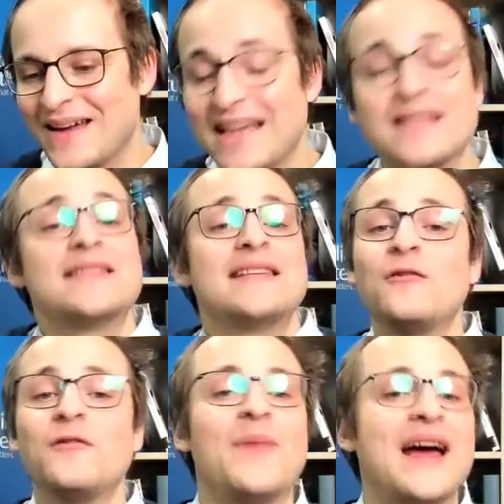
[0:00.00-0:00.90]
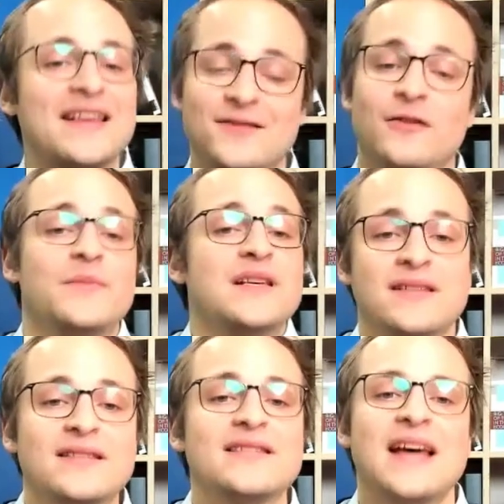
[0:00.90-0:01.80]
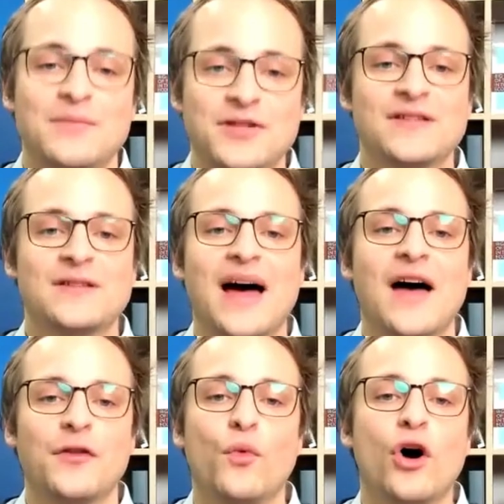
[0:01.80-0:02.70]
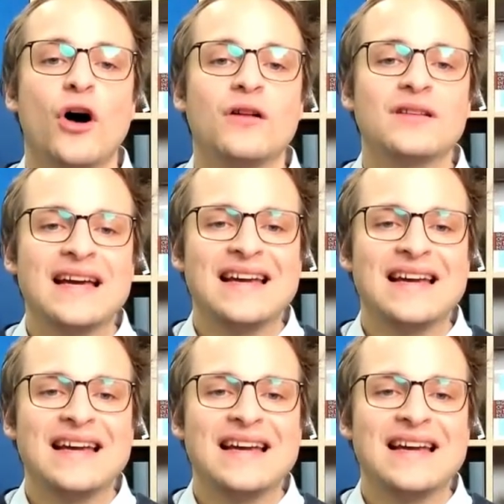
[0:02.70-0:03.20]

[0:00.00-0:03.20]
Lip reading: itself based on misconceptions about the world.